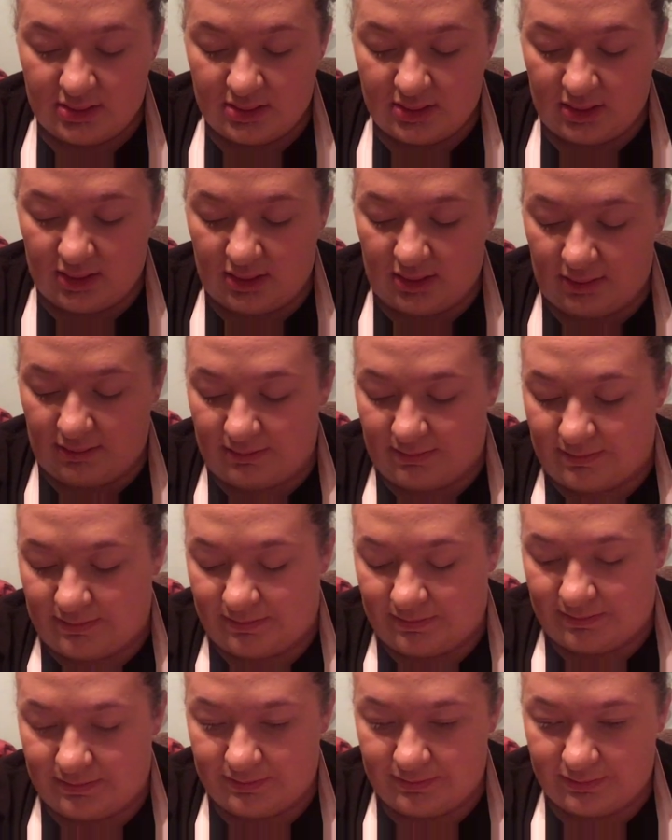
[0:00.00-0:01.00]

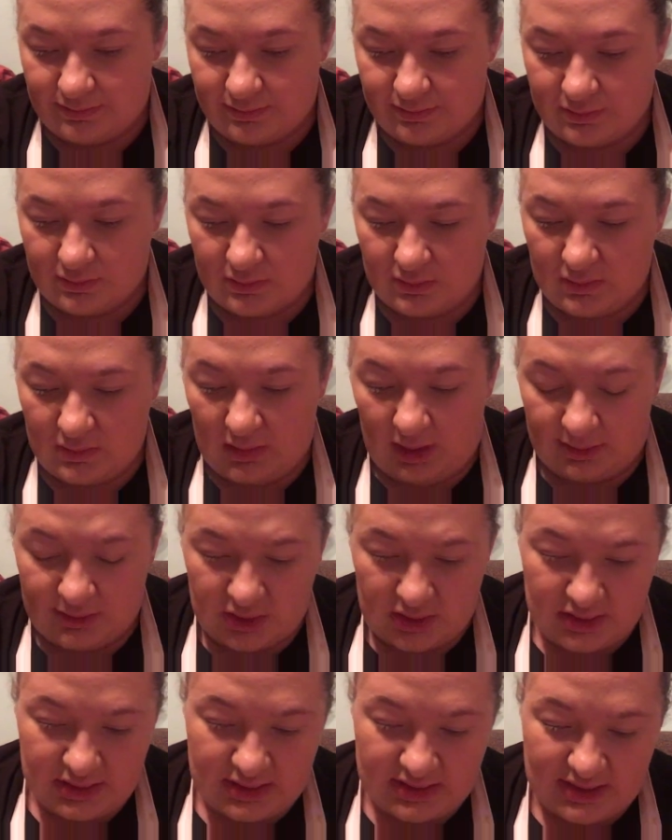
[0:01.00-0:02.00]
I'm
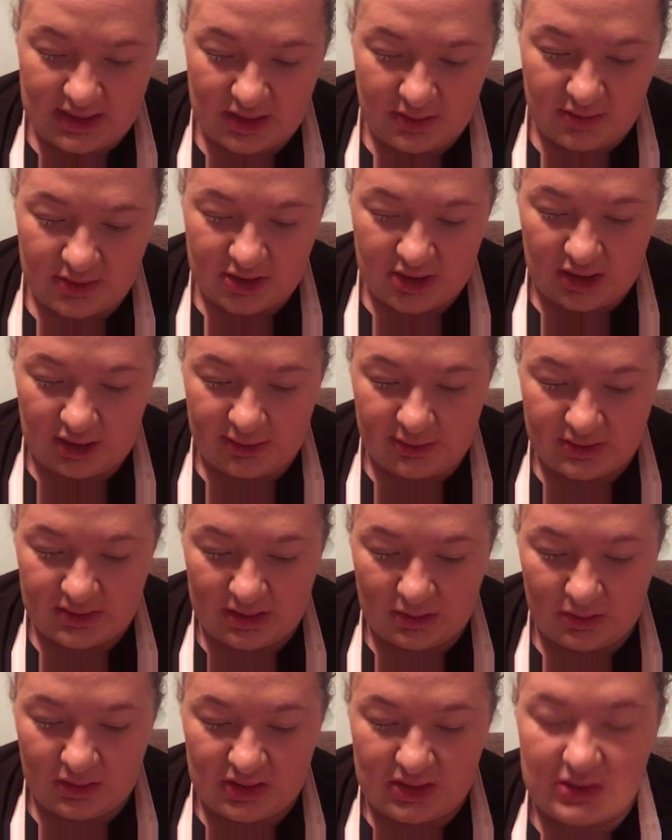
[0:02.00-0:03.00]
trying to decide which colors I
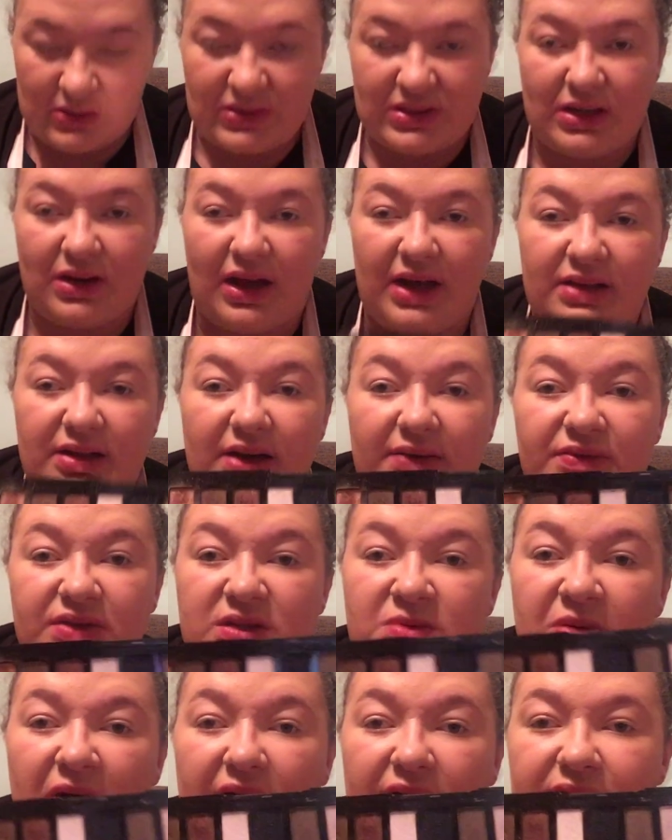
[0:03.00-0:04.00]
want to use here. I love this
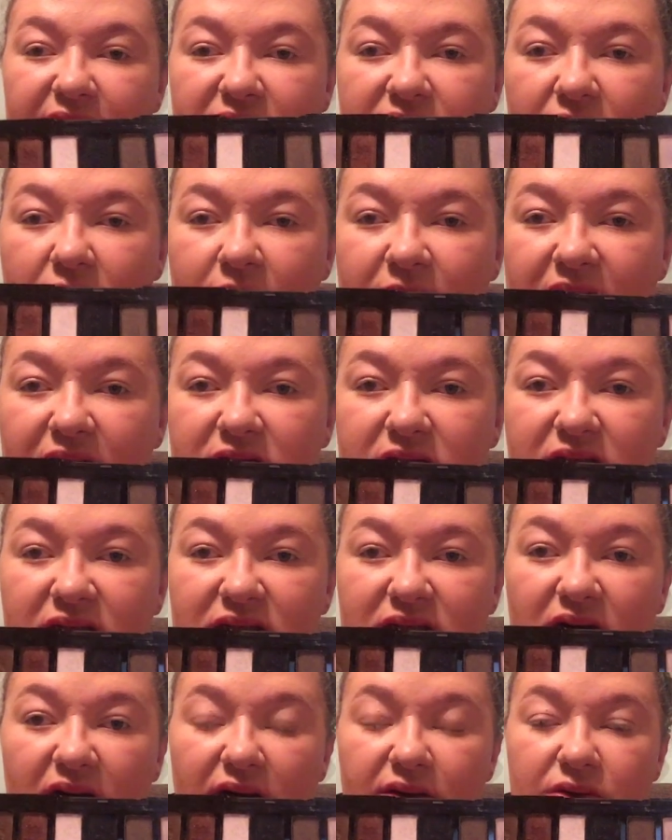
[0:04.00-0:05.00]
palette so much. These
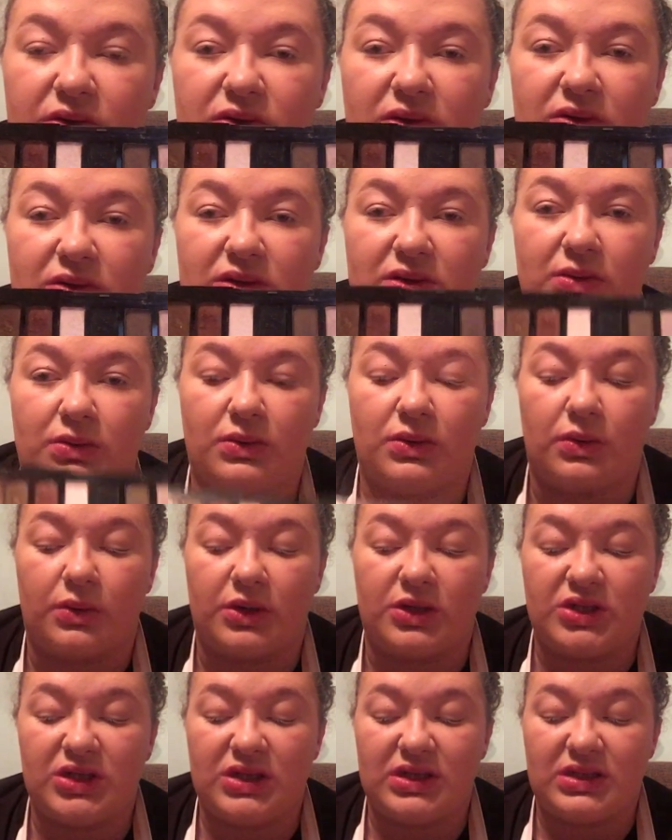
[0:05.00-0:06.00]
colors are so
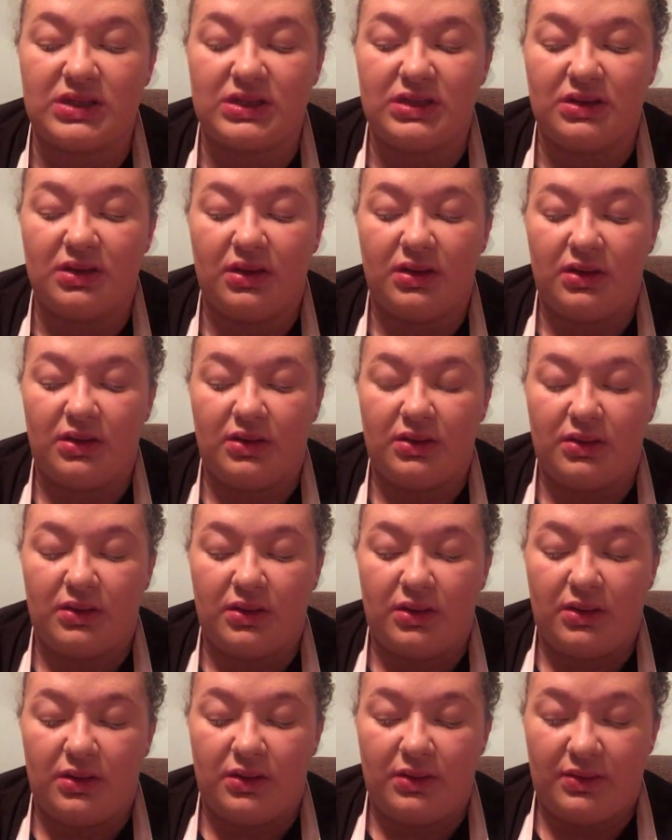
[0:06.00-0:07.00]
gorgeous.
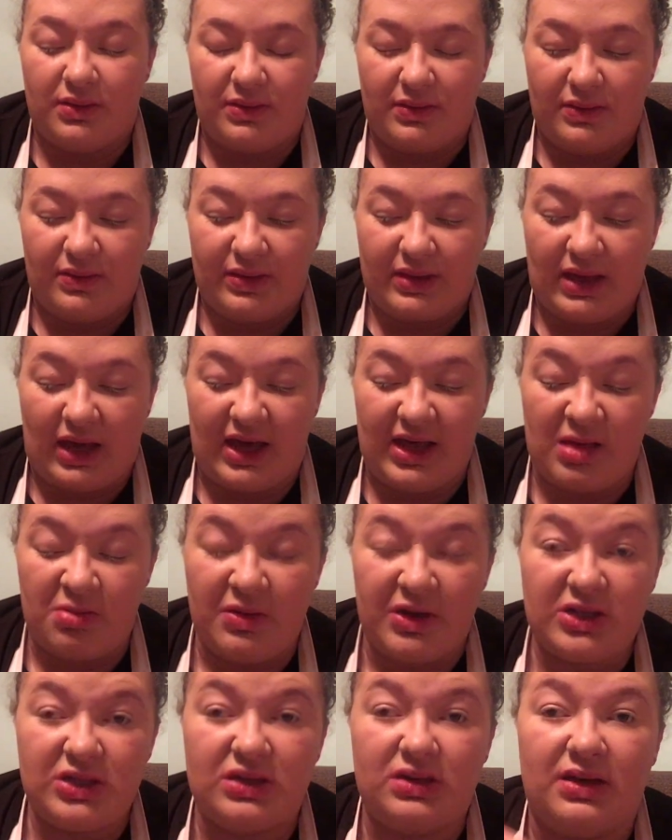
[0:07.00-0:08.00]
I
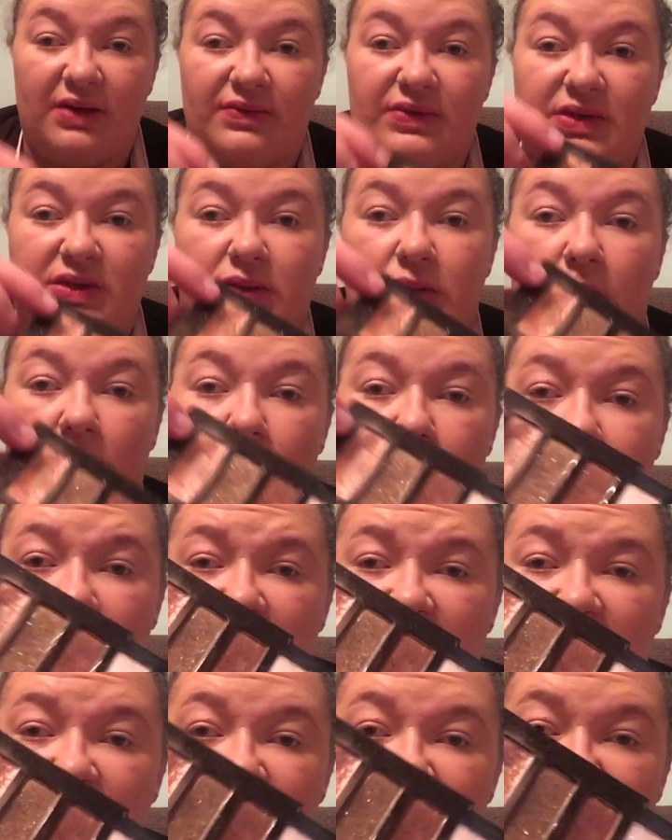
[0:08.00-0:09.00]
especially love this gold
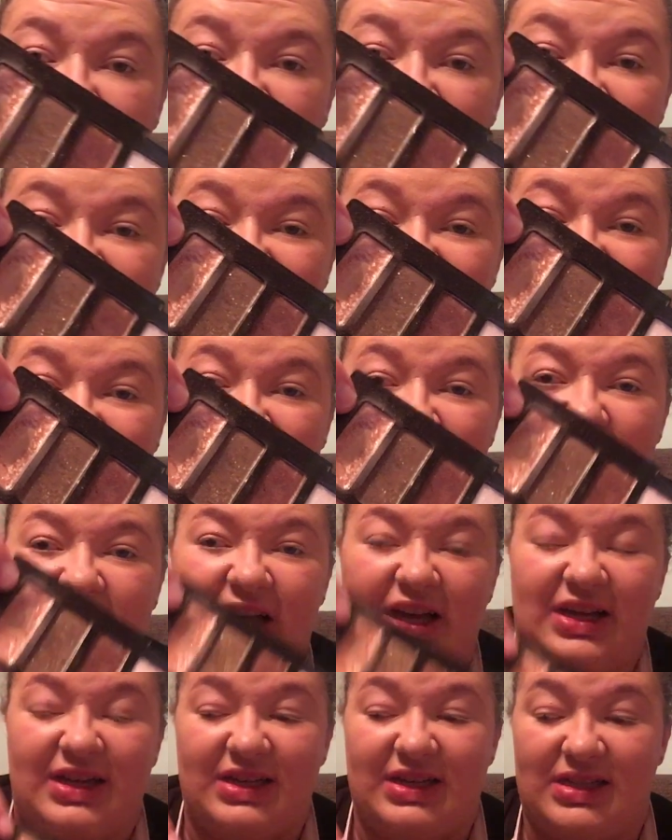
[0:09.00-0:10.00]
one, if you can't tell.
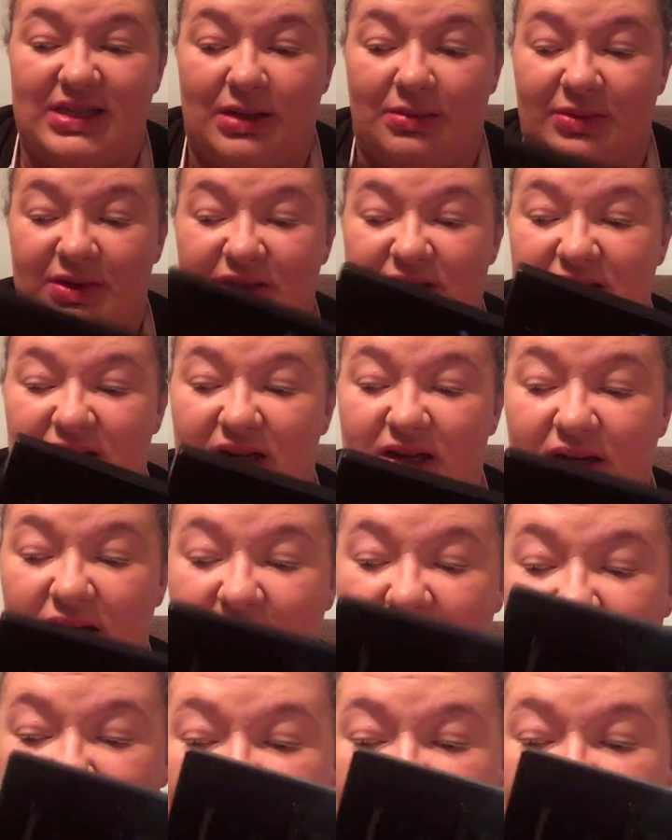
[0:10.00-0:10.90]
It's almost gone.